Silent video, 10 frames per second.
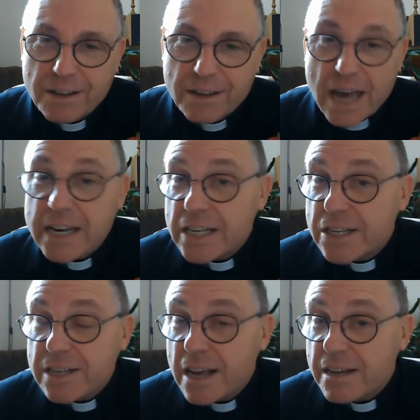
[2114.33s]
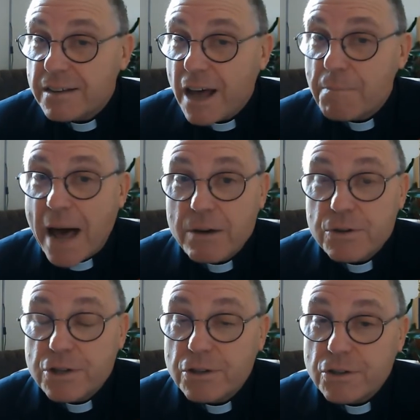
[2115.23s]
And it's
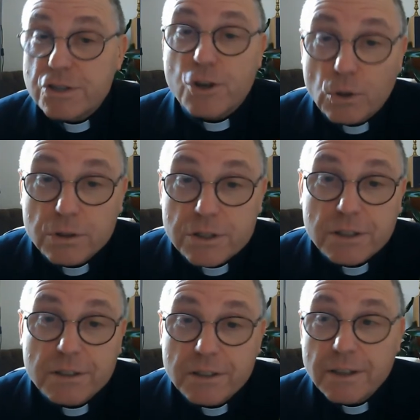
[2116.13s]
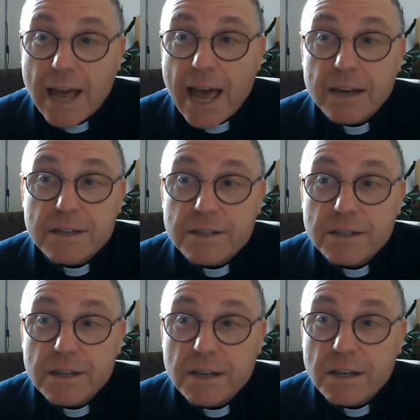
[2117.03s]
about salt and
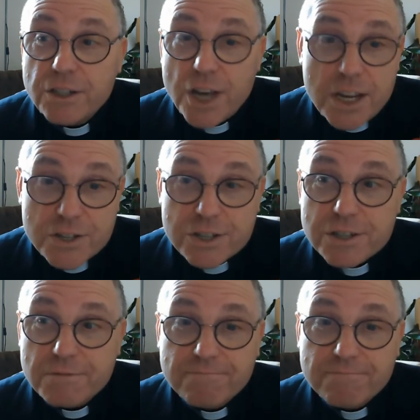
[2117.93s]
yeast.